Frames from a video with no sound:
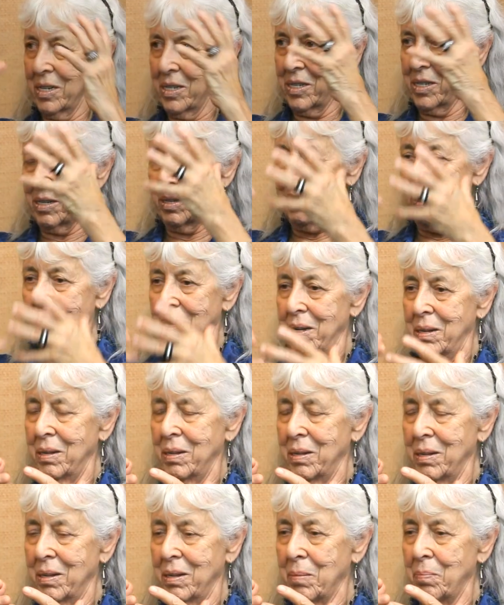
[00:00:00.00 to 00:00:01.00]
the
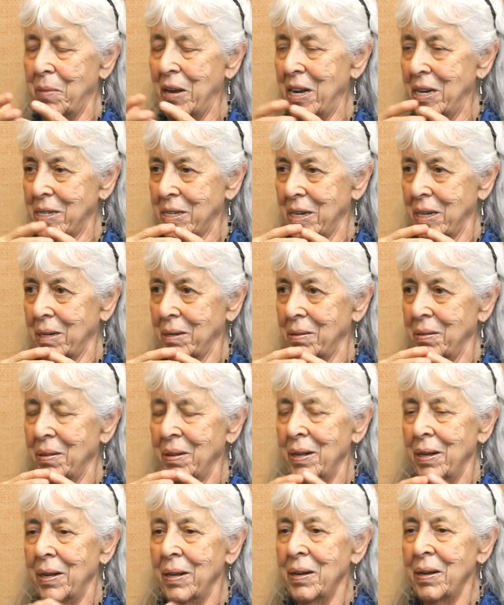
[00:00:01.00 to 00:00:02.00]
basic. The
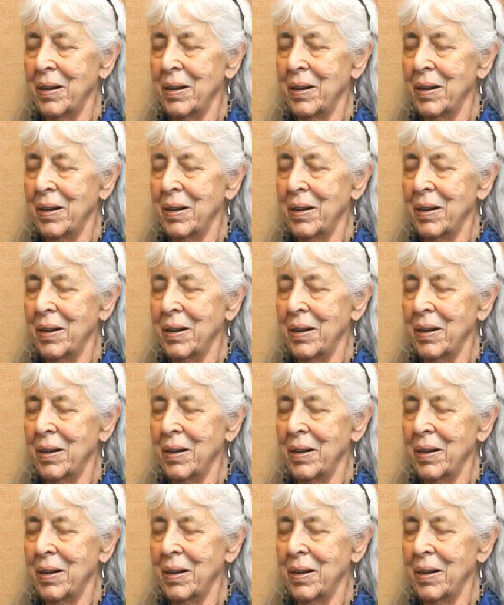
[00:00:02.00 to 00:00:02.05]
basic